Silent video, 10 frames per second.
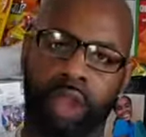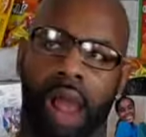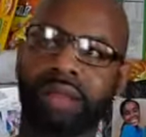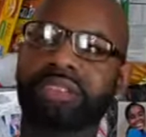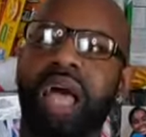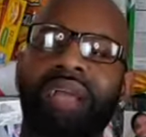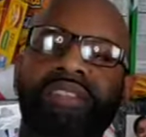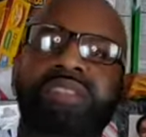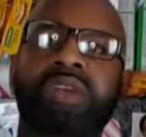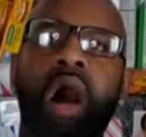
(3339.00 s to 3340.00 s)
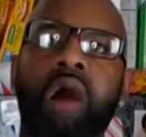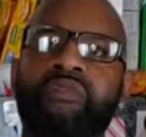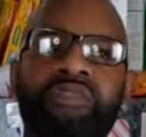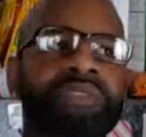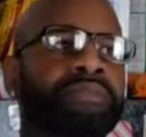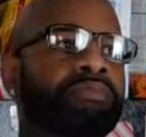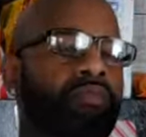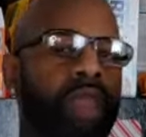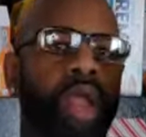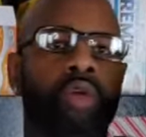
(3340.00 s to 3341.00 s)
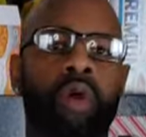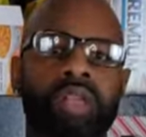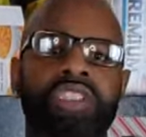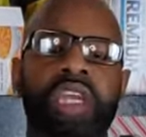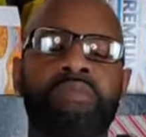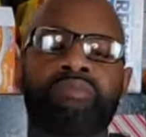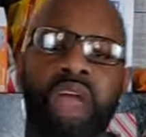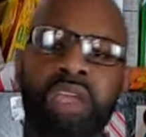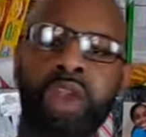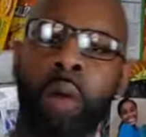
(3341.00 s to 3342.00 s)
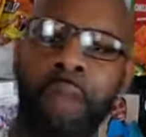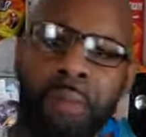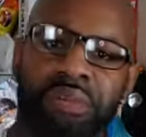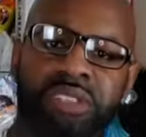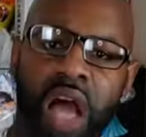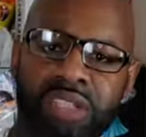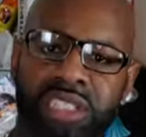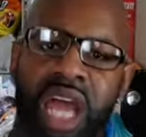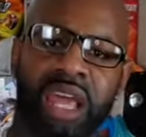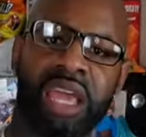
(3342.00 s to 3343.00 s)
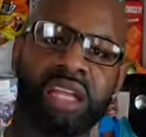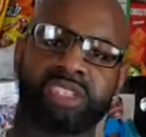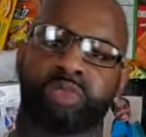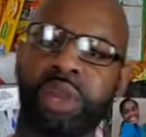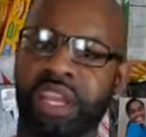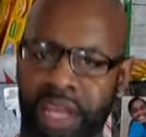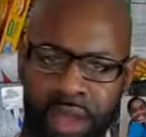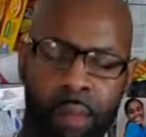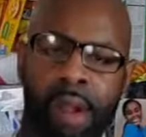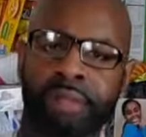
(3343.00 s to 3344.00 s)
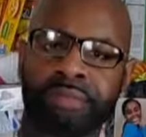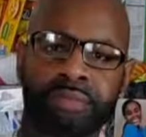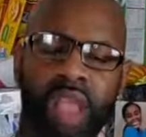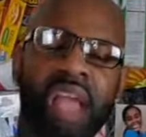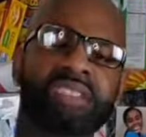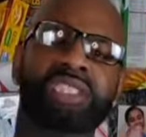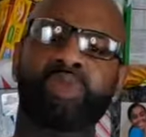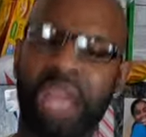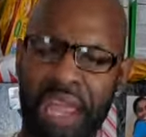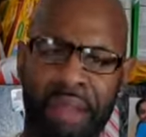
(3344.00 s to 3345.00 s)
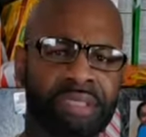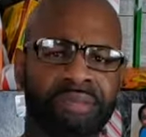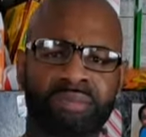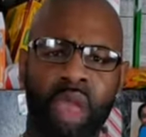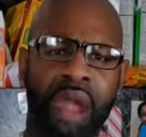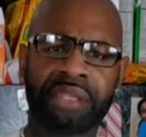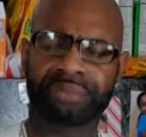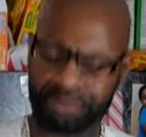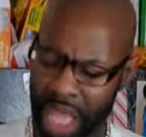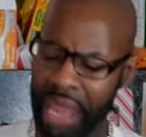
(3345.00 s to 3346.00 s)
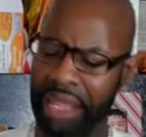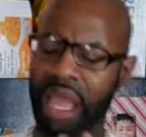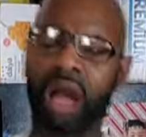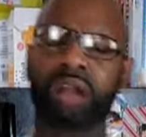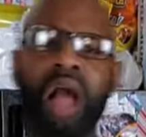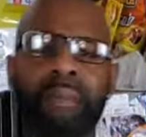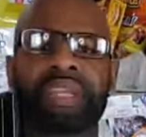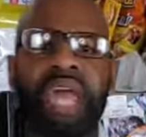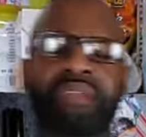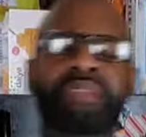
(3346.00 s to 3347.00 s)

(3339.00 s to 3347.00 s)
It's like soft, crunchy, and you know maple sausage got a hint of sweet in it. And sweet. And it accommodates,